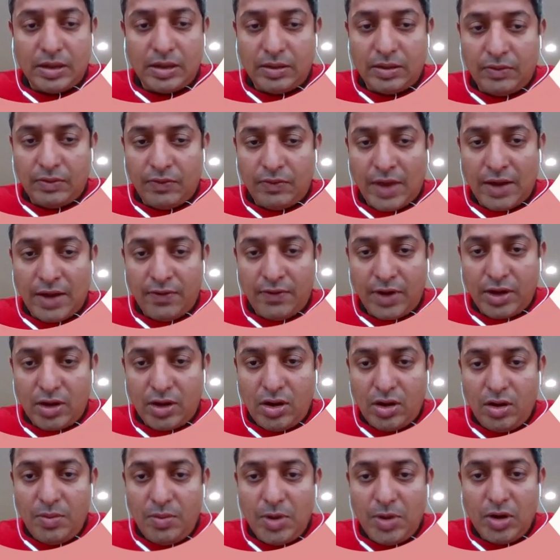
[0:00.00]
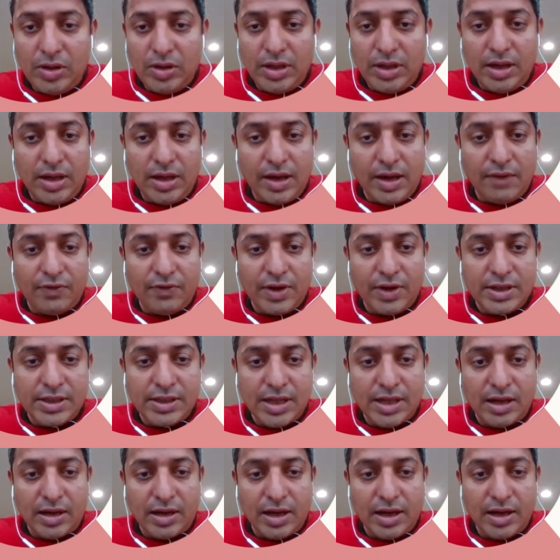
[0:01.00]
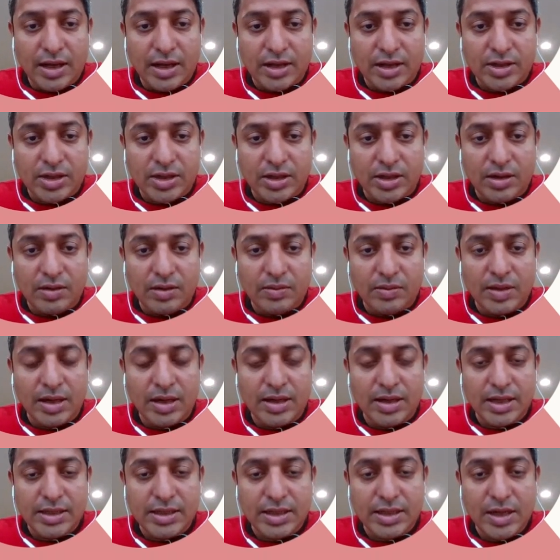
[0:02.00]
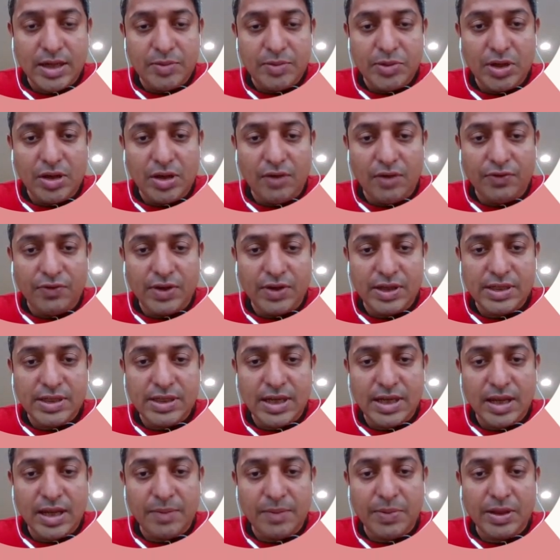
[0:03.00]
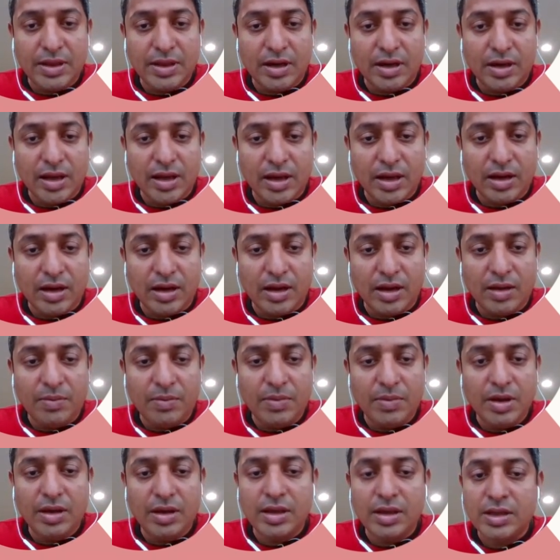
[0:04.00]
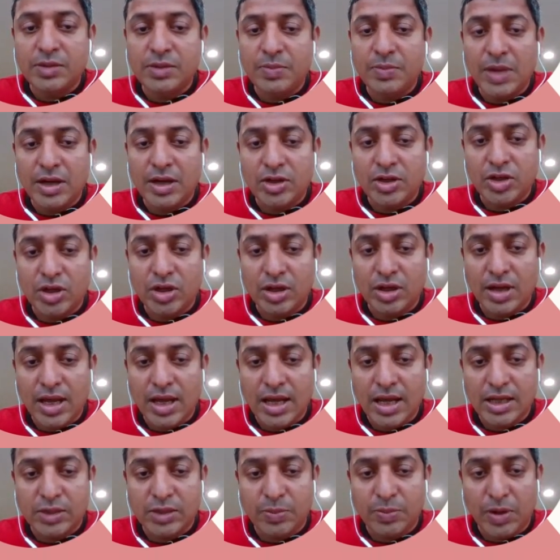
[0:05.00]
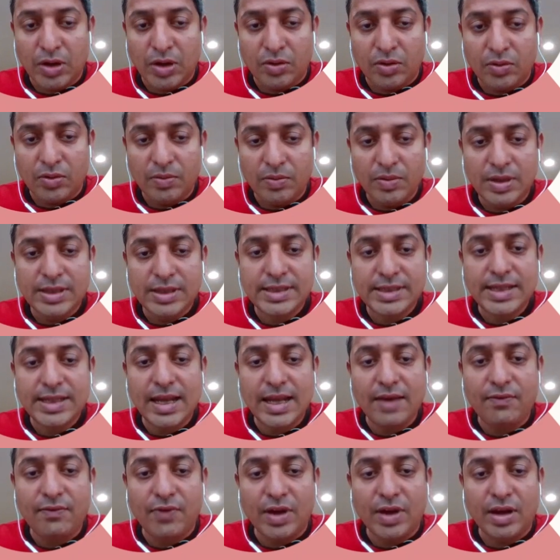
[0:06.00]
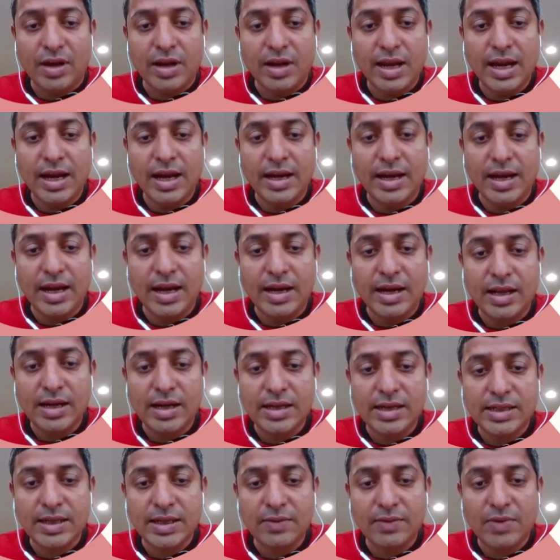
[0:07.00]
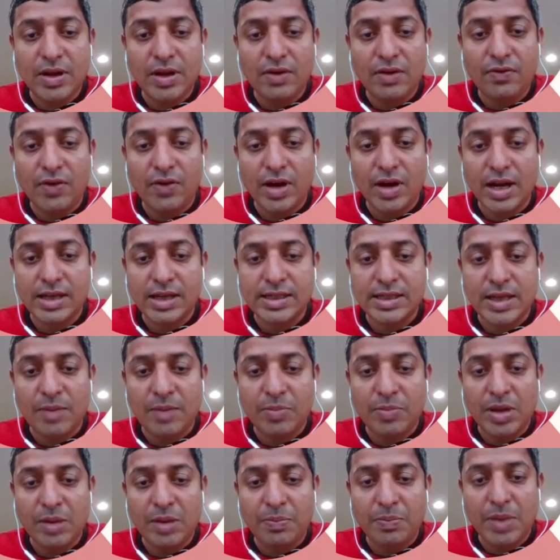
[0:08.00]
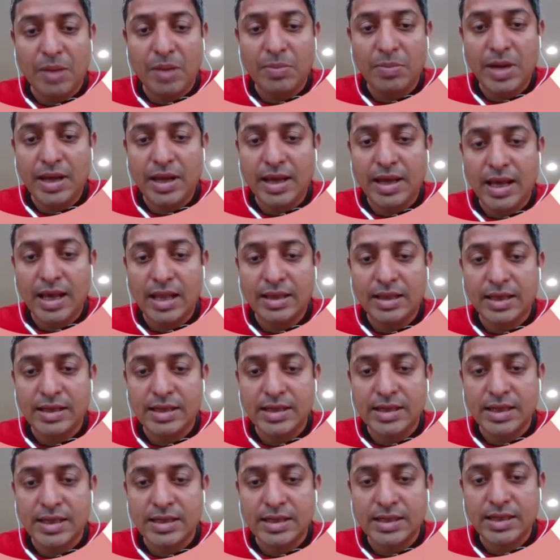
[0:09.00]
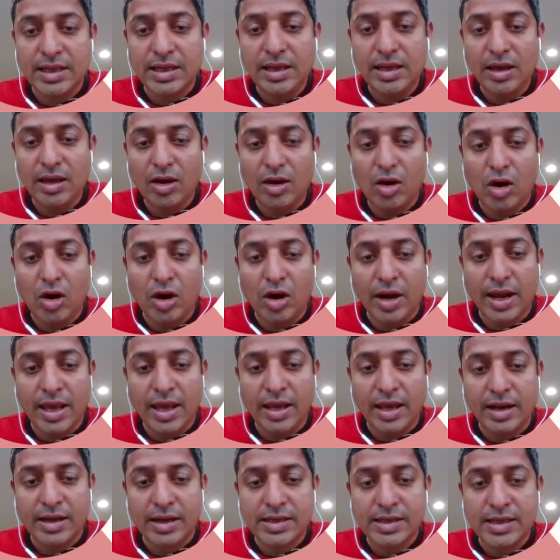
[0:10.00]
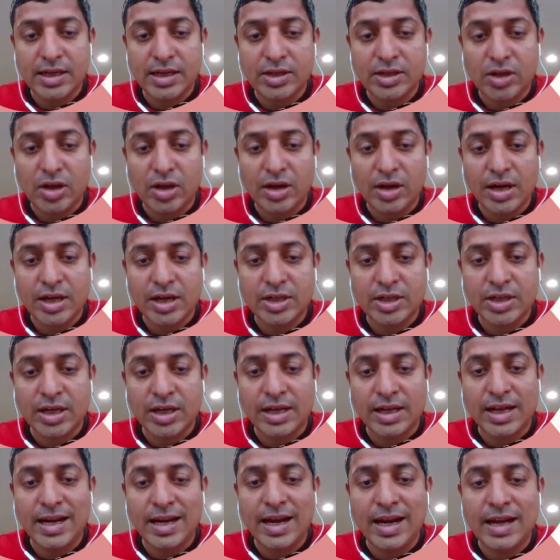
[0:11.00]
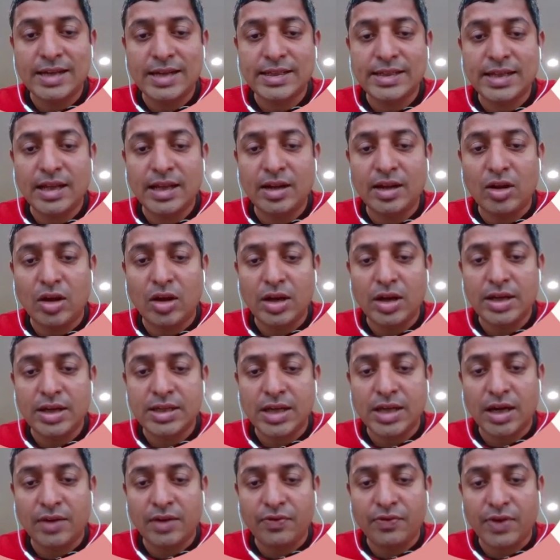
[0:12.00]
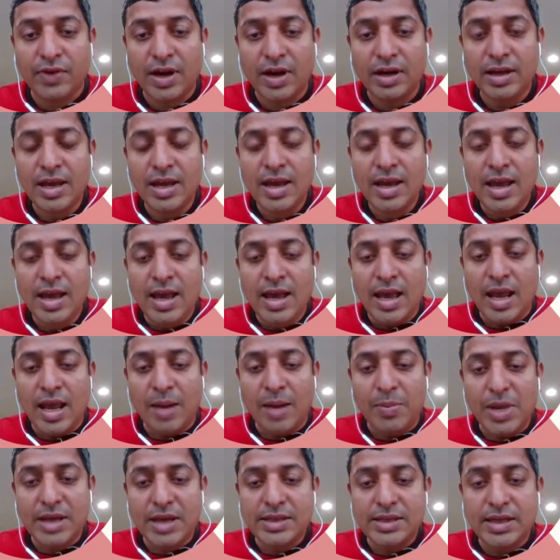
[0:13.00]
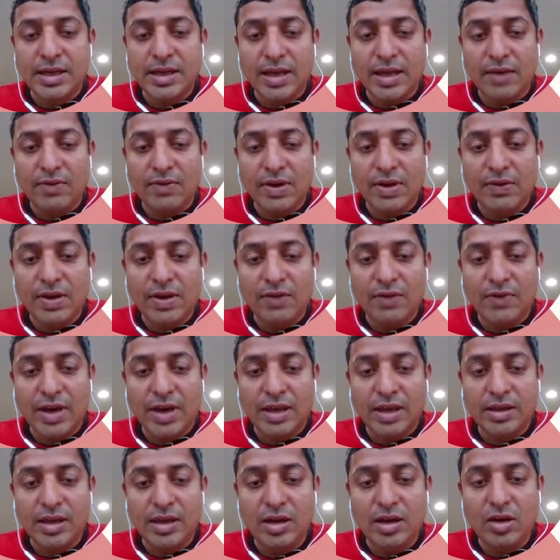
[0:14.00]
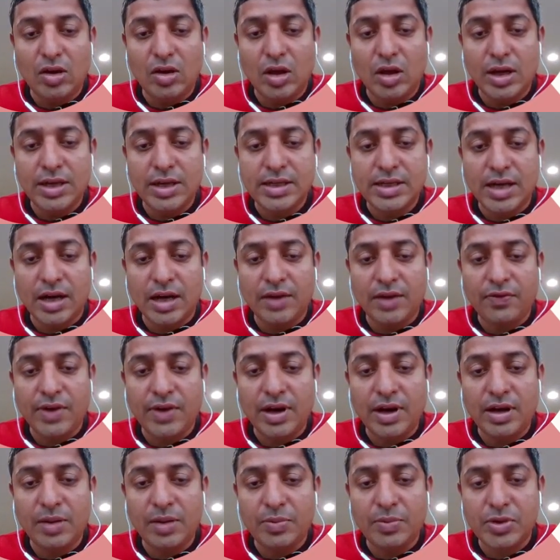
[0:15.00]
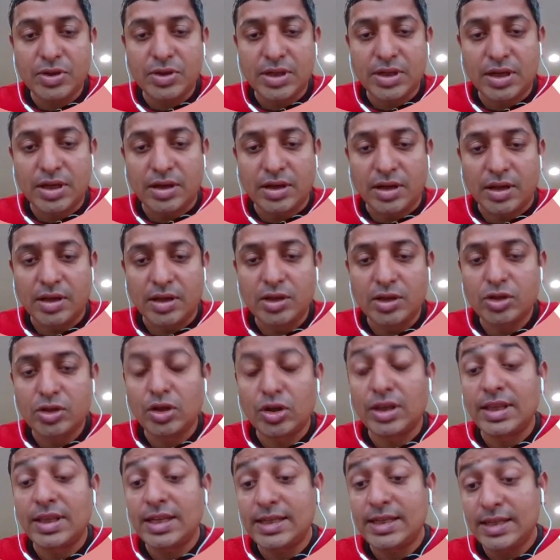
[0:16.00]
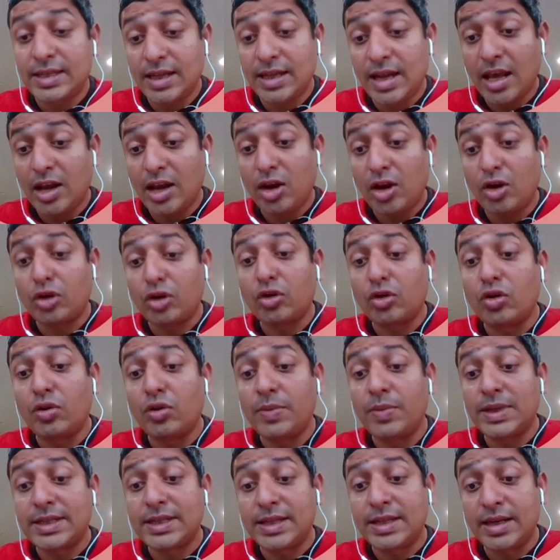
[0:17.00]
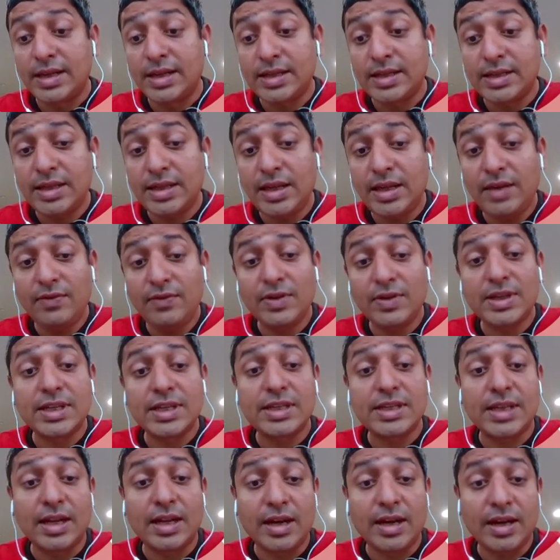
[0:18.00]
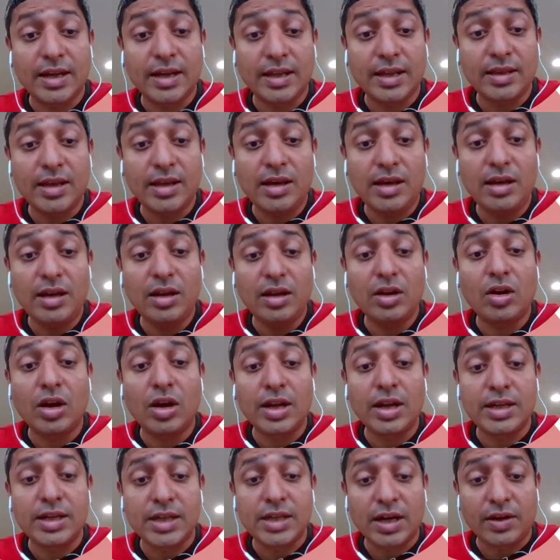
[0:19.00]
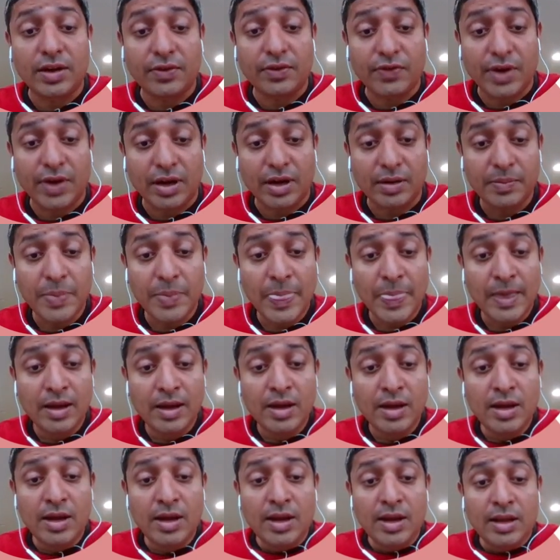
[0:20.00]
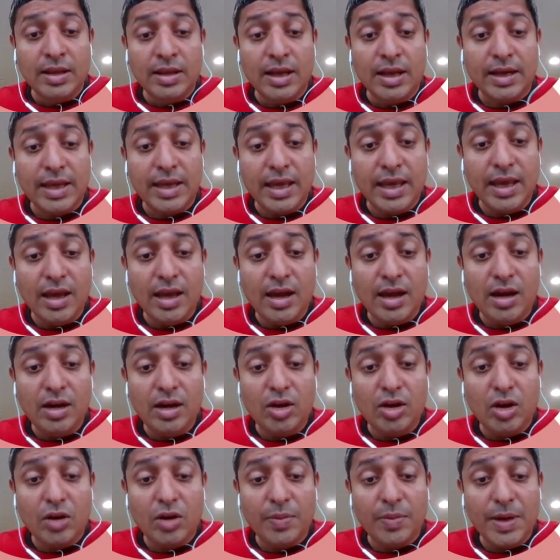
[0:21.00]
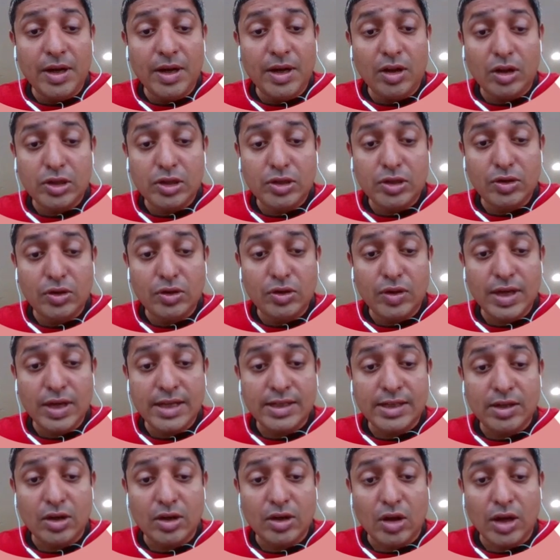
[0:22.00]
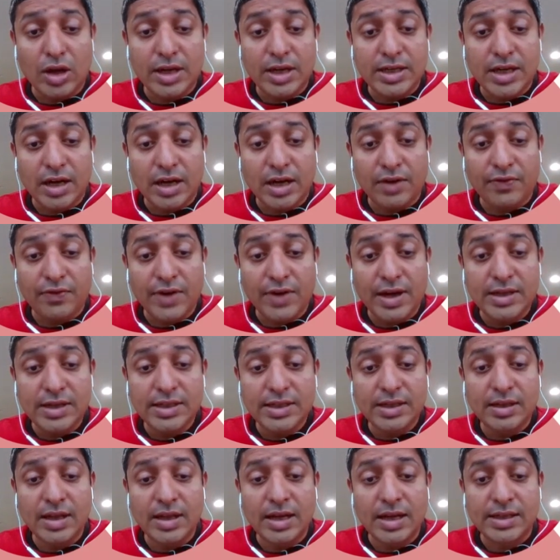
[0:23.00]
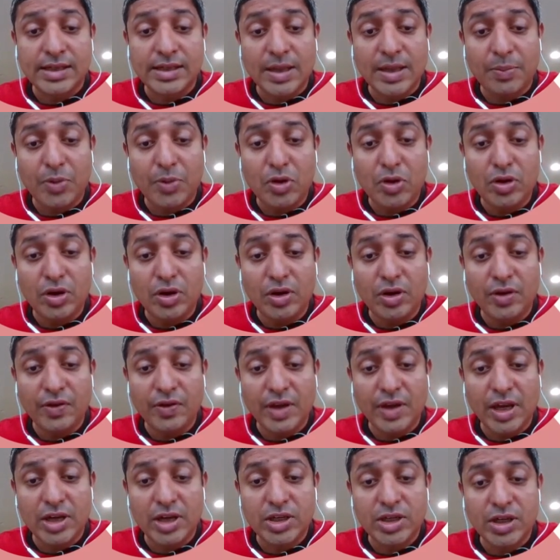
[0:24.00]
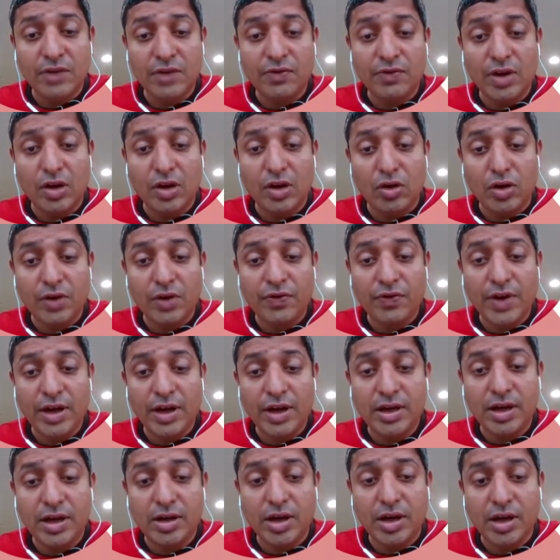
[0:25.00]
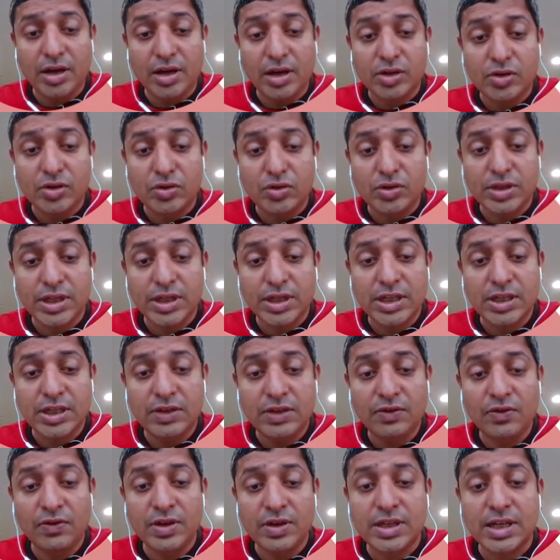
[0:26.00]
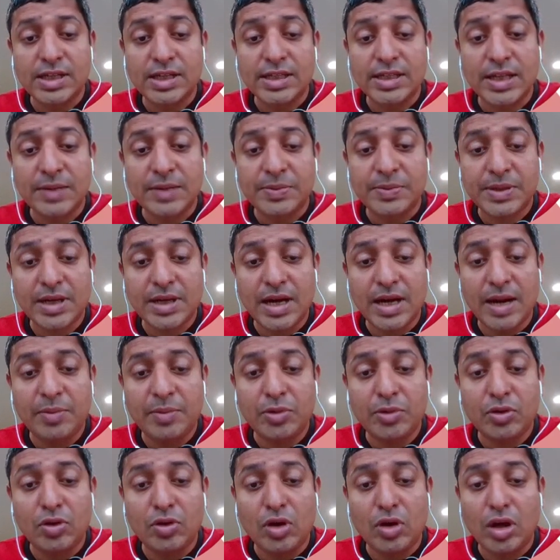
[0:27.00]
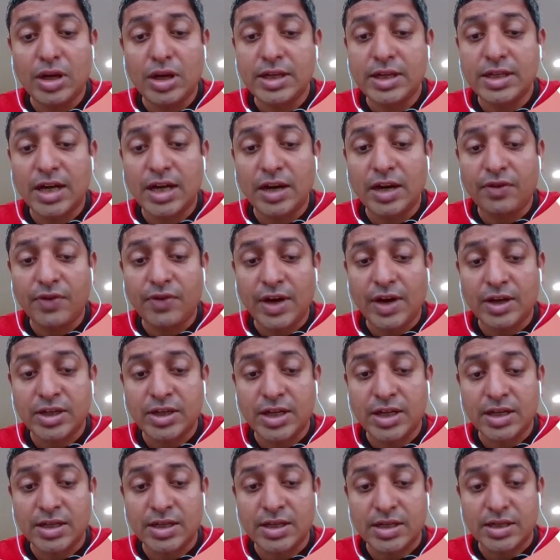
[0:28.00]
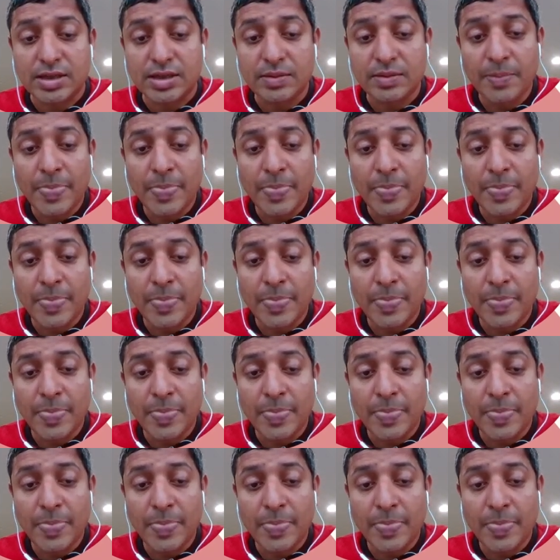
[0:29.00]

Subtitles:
When we talk about the reference architecture, the description of each step in the diagram is mentioned as below. Step 1. A data receiver, for example, public health agency or a research organization, creates a knowledge artifact and makes it available via the knowledge artifact repository. So in this scenario, it could be CDC, which is generating the knowledge artifact. The KR document, also known as knowledge artifacts, that support notification will notify the data sources which are subscribed to knowledge artifact changes.